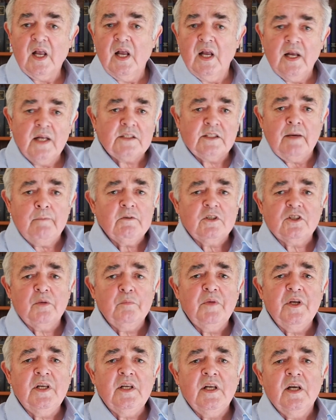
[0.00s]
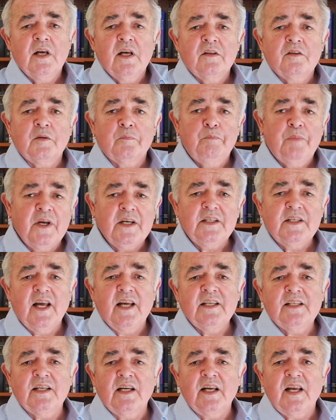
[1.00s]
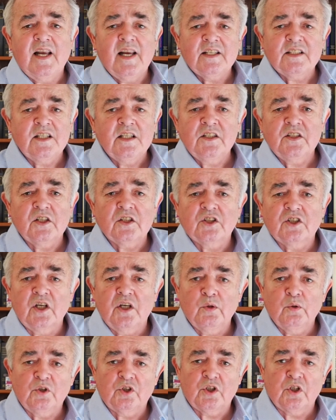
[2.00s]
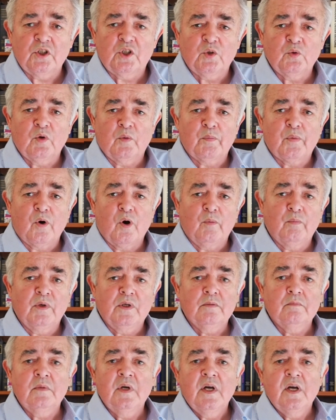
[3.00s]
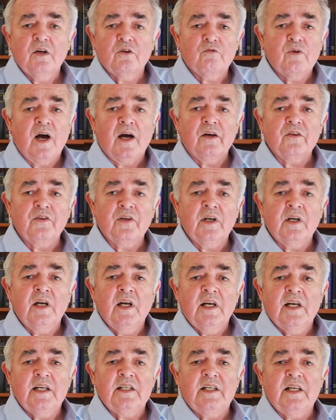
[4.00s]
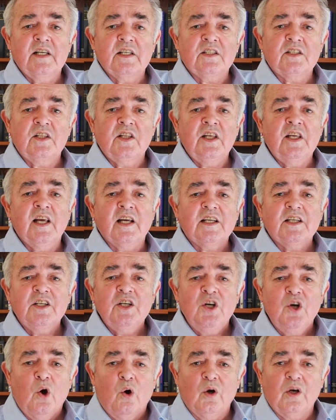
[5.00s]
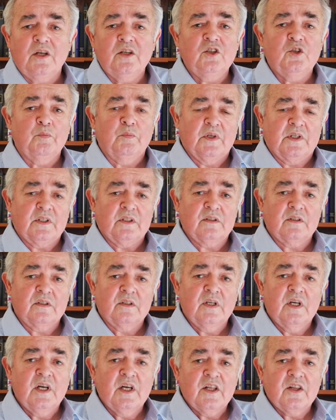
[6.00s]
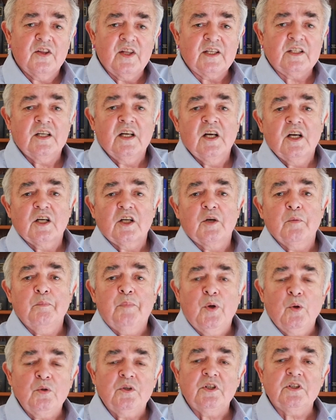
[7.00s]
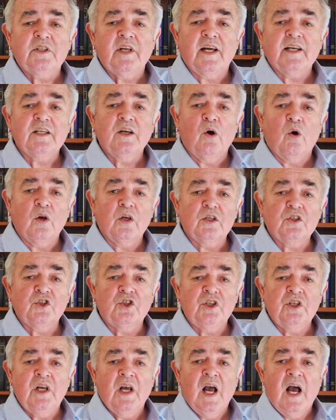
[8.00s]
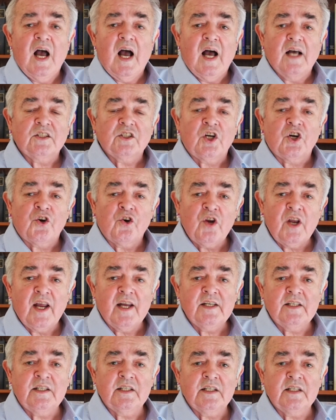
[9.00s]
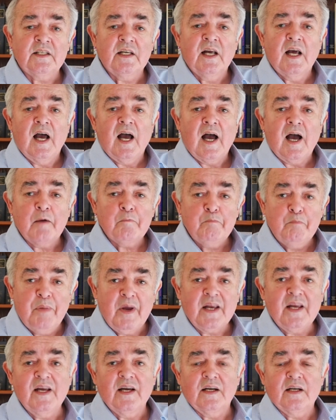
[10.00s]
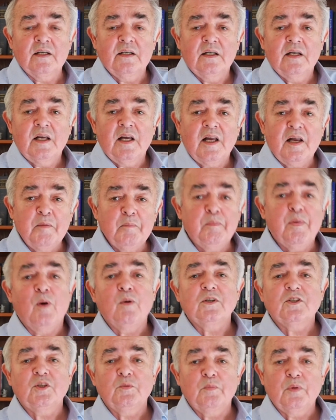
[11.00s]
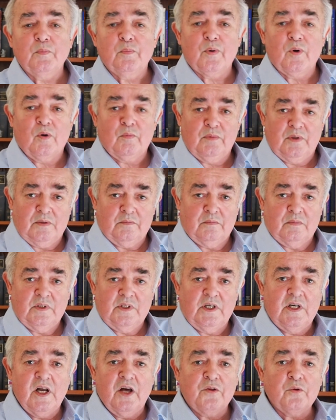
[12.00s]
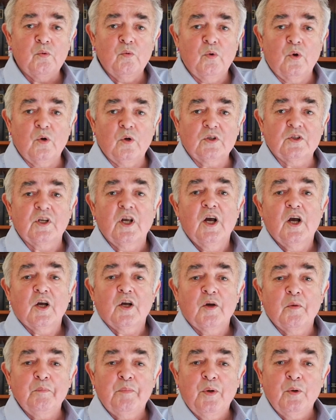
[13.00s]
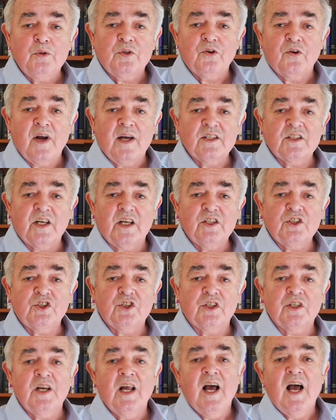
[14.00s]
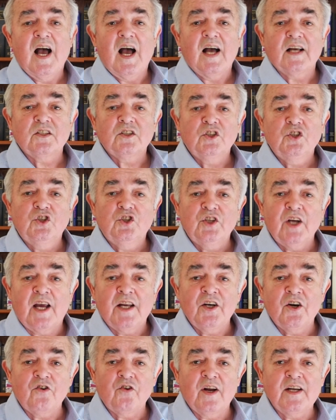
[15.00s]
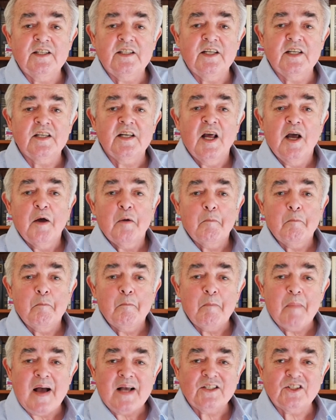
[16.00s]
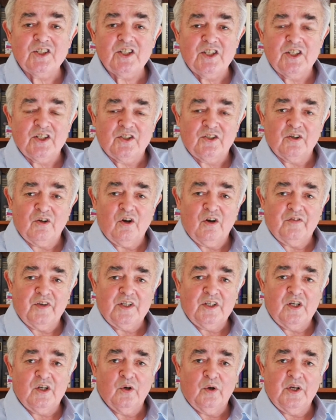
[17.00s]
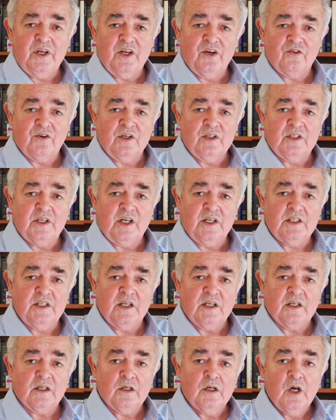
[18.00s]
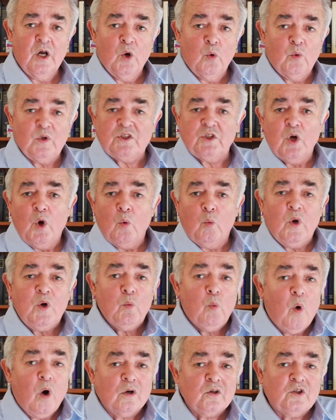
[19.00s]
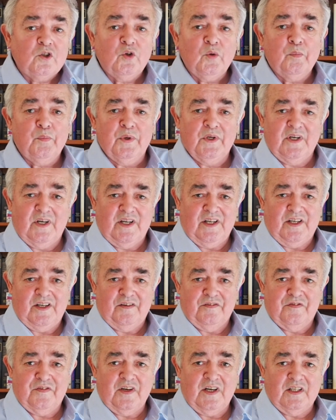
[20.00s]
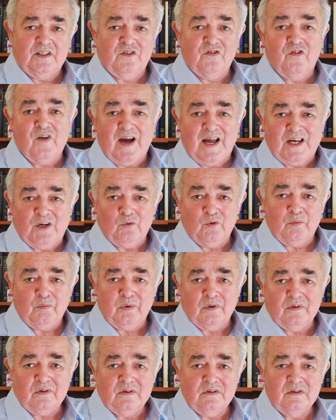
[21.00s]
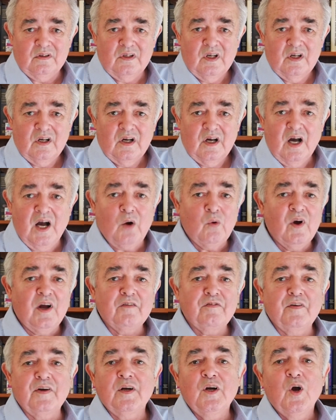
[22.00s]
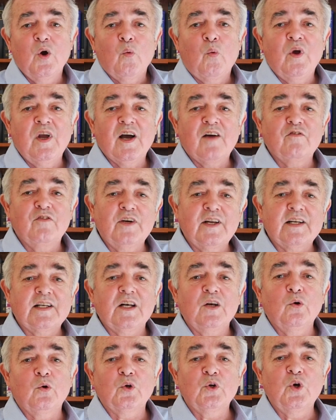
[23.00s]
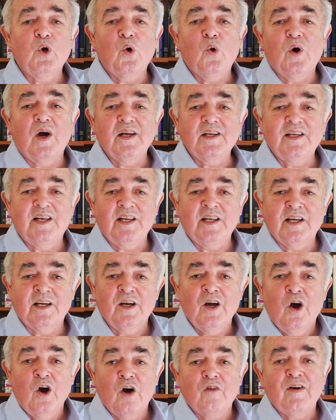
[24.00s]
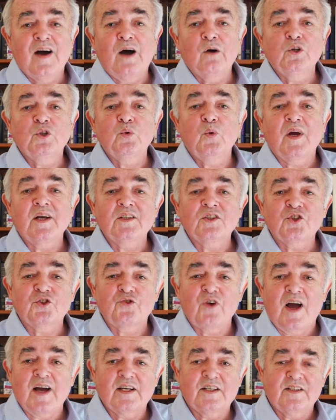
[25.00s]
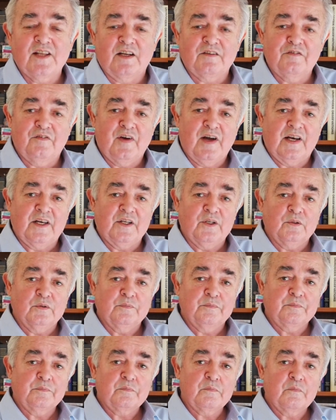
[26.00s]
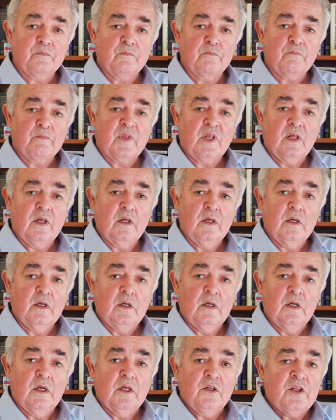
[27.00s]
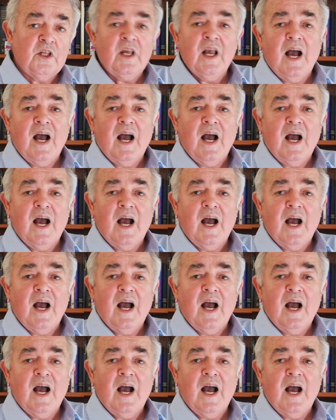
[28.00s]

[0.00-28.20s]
It seems to me that big data isn't the solution to a problem, rather it is the acknowledgement that computer technology has created a bigger, impossible problem. In other words, computerization has generated masses of incoherent data, which we want to believe is valuable. However, we have little or no idea of how to extract that value. The